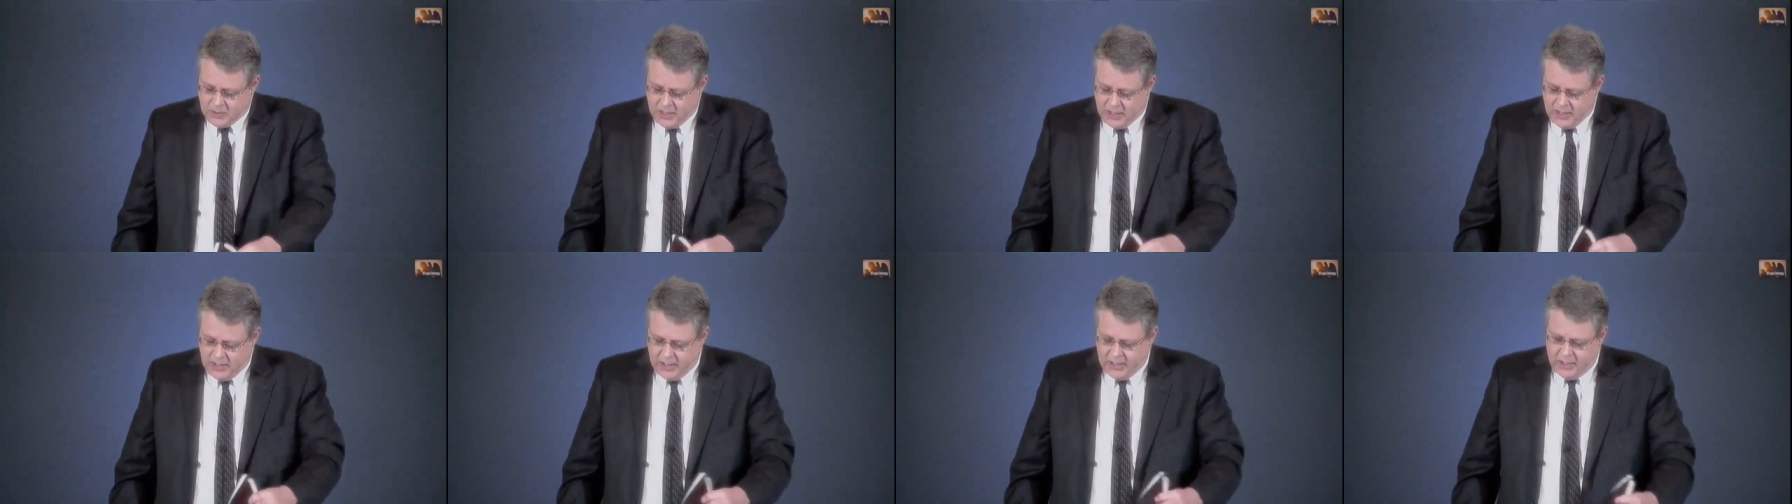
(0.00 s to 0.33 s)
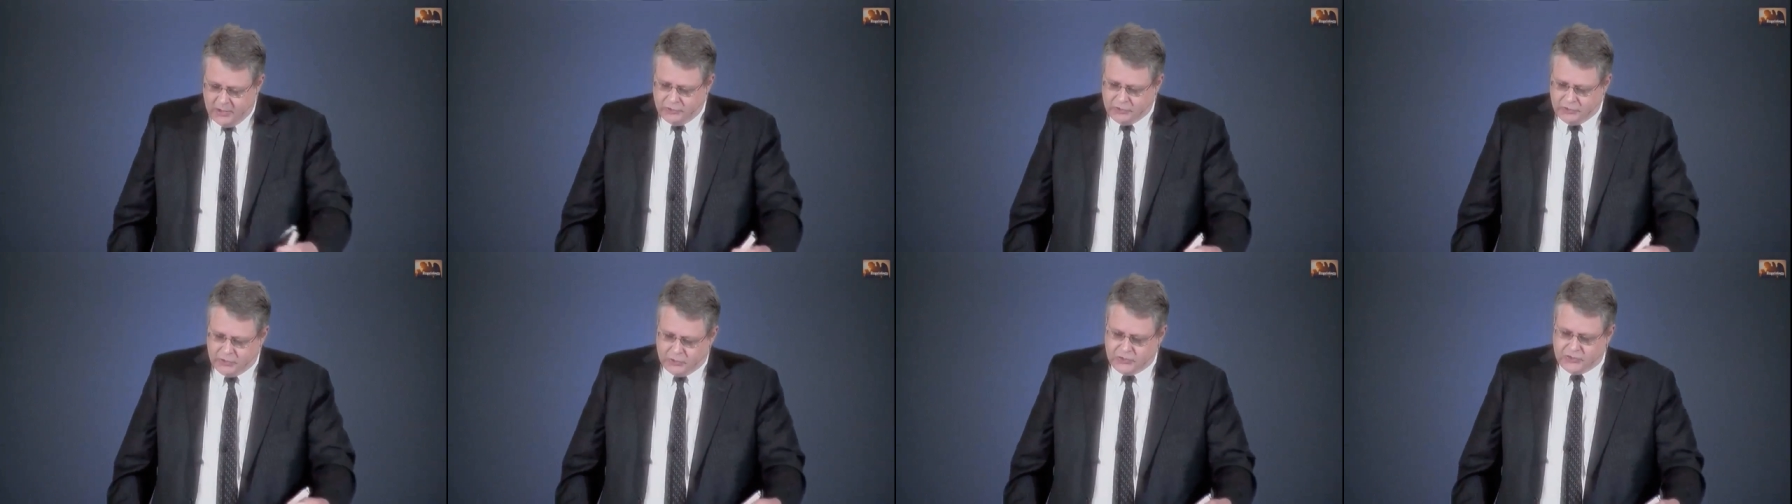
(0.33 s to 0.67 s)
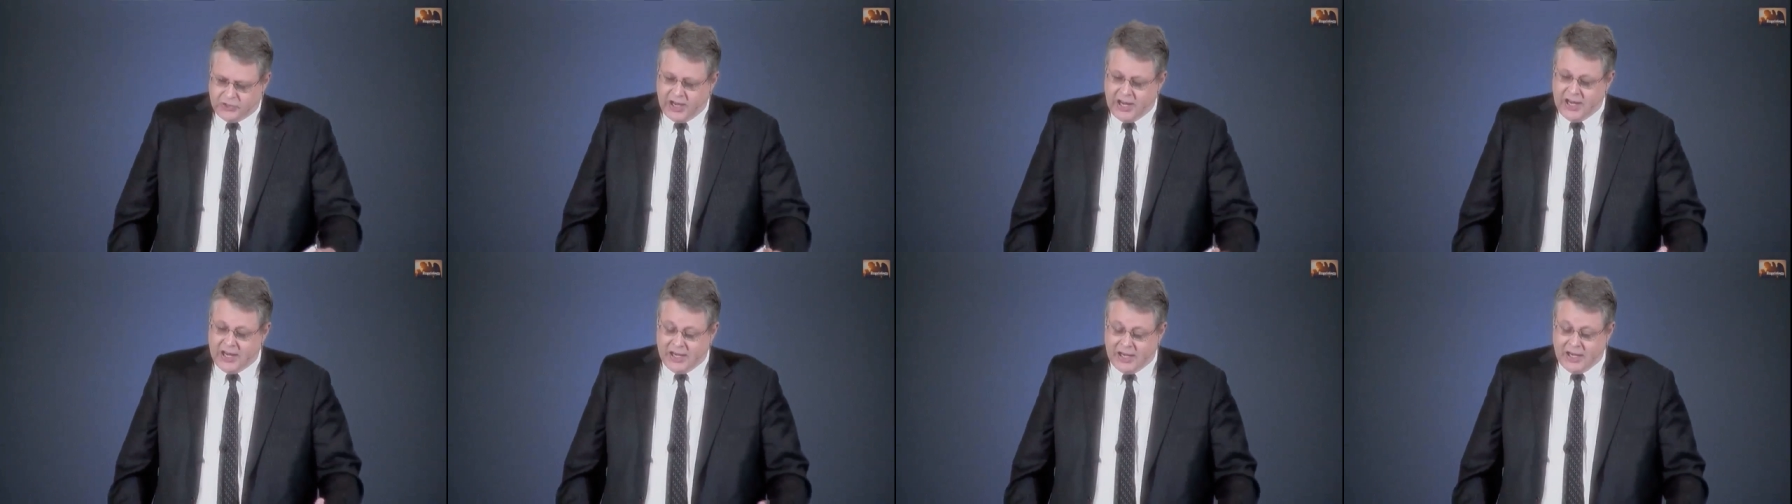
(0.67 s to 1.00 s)
So
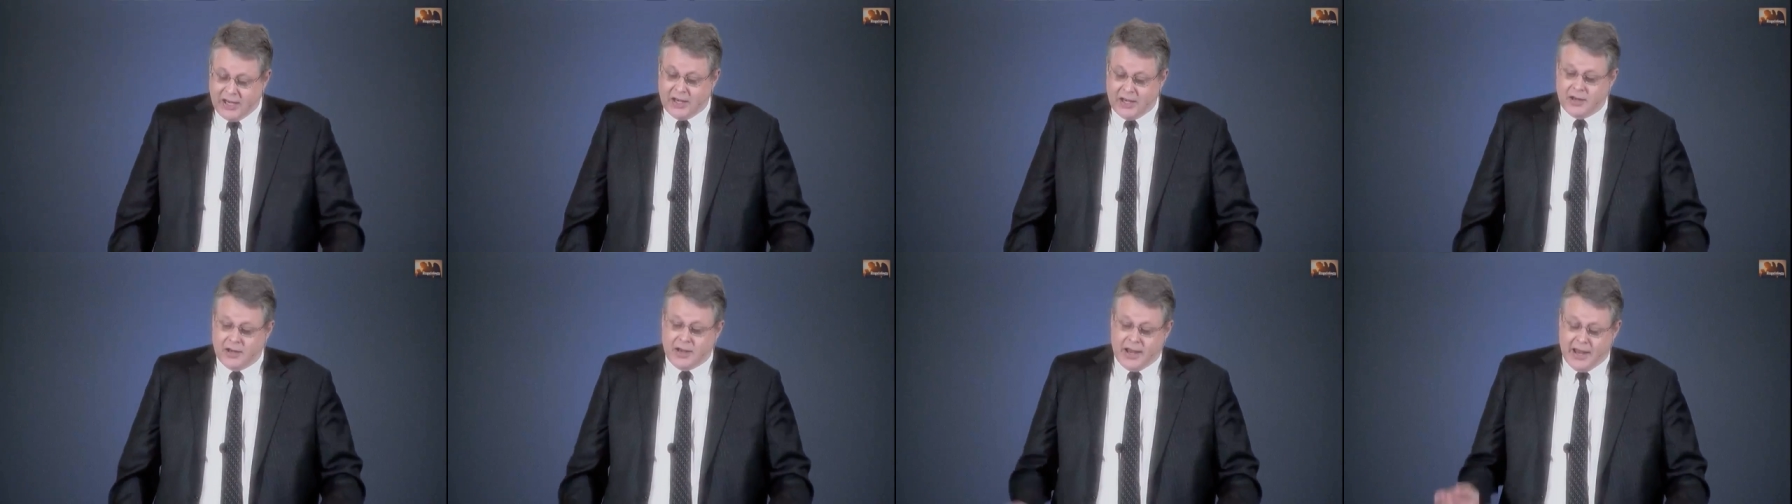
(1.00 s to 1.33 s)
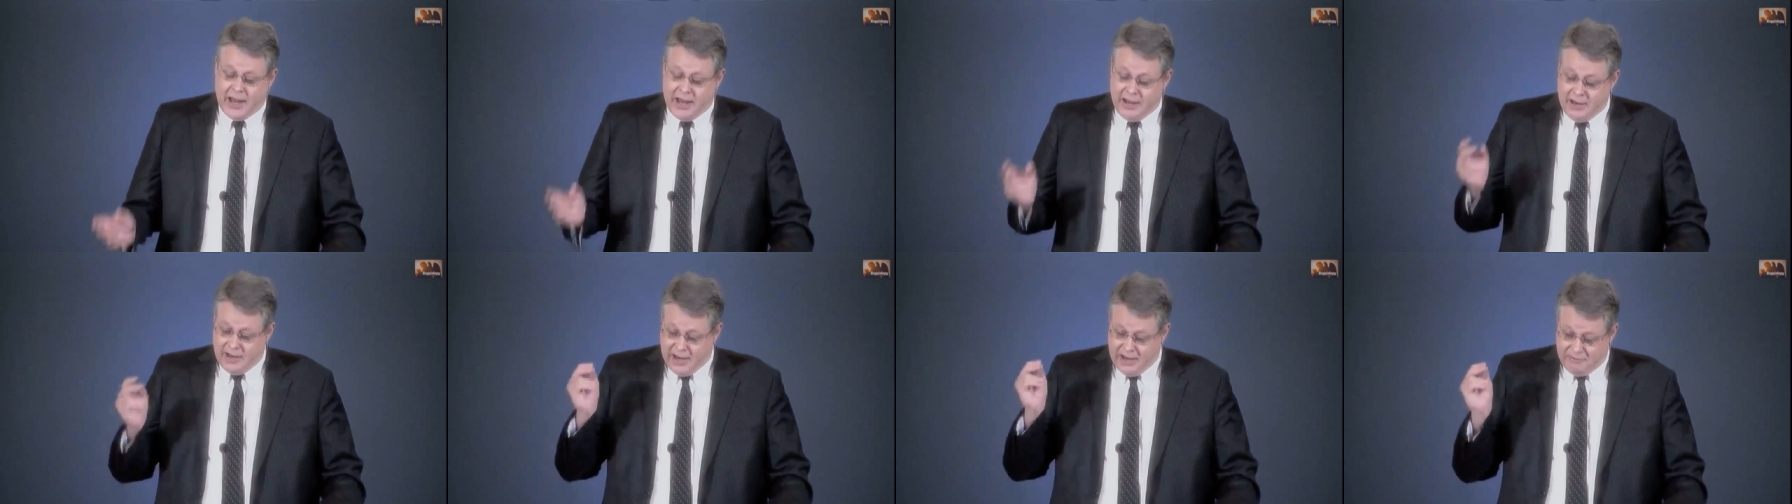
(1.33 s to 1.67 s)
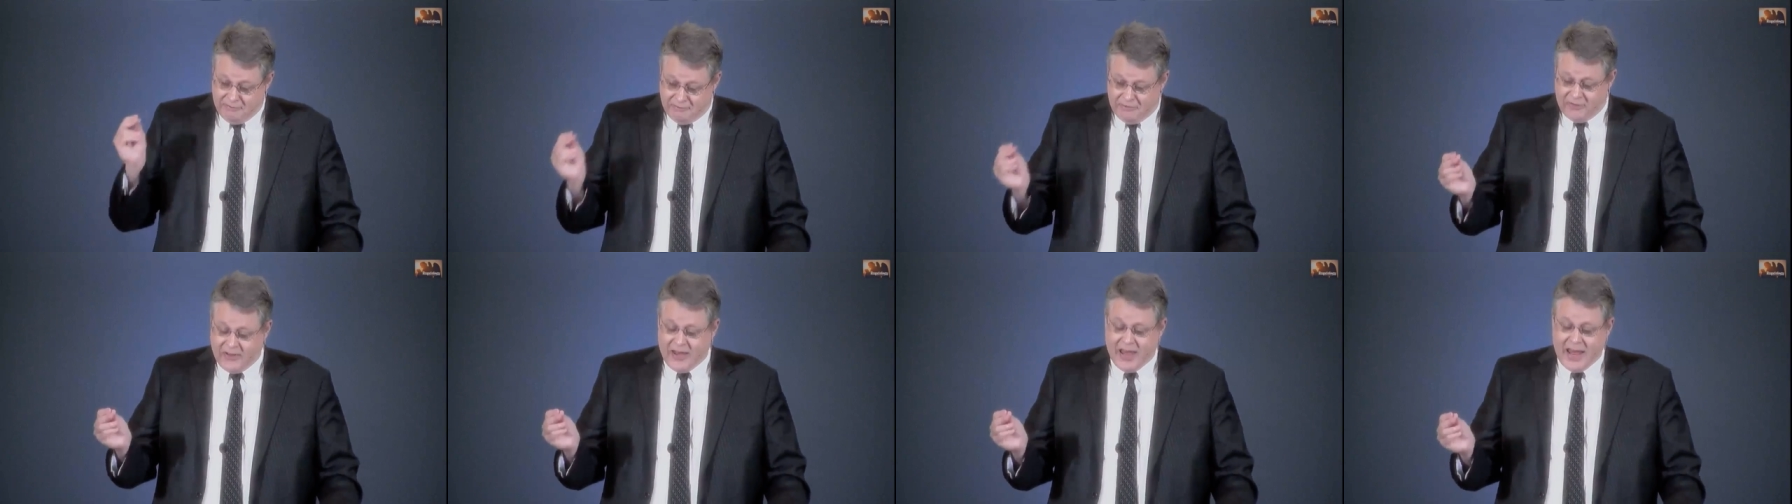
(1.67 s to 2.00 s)
Satan
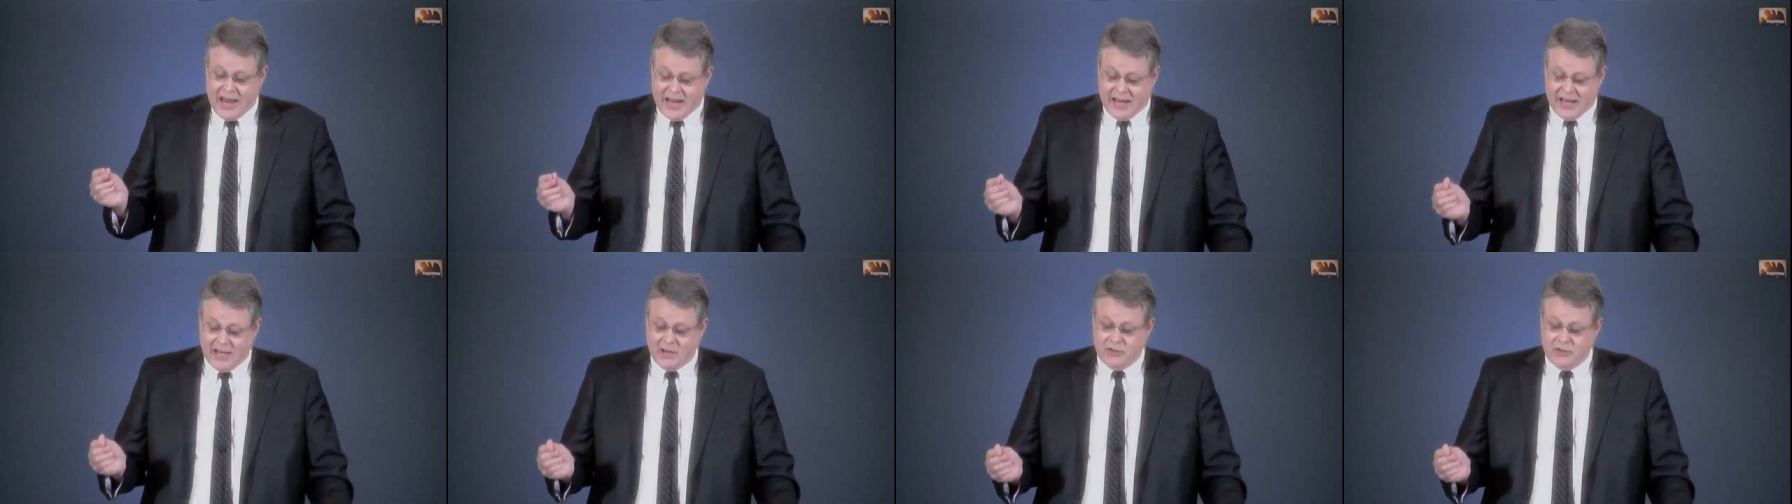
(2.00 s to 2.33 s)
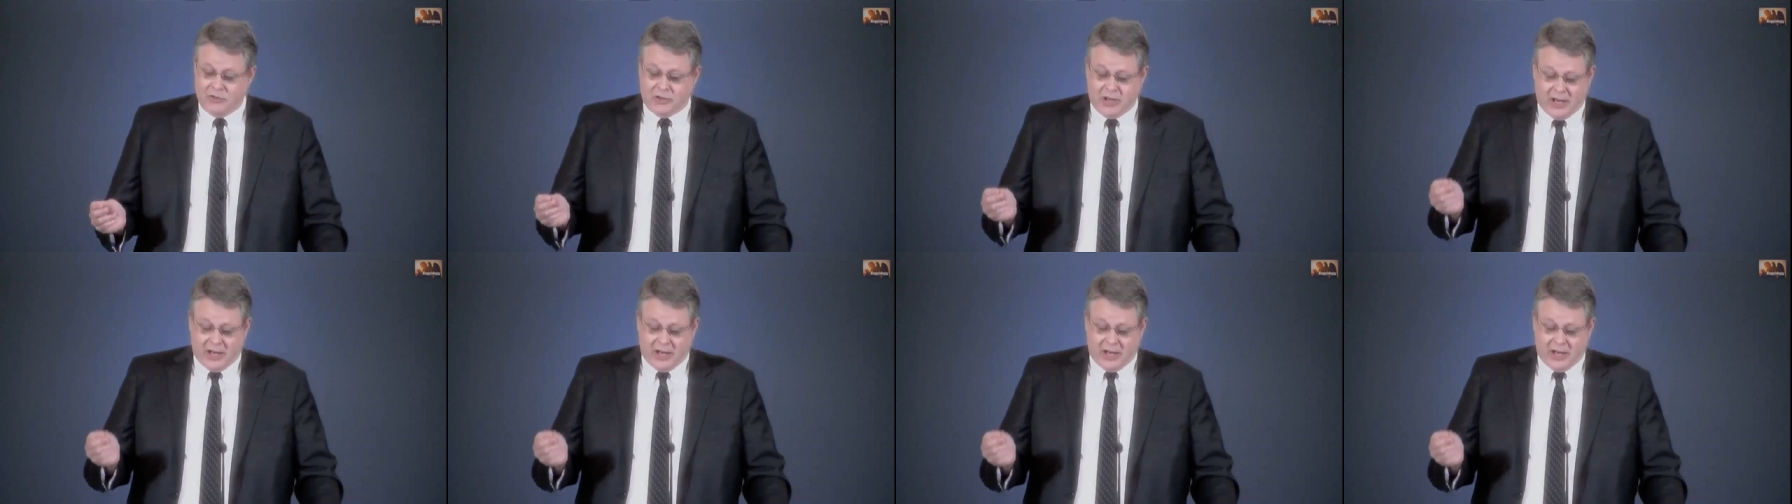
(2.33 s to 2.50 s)
invades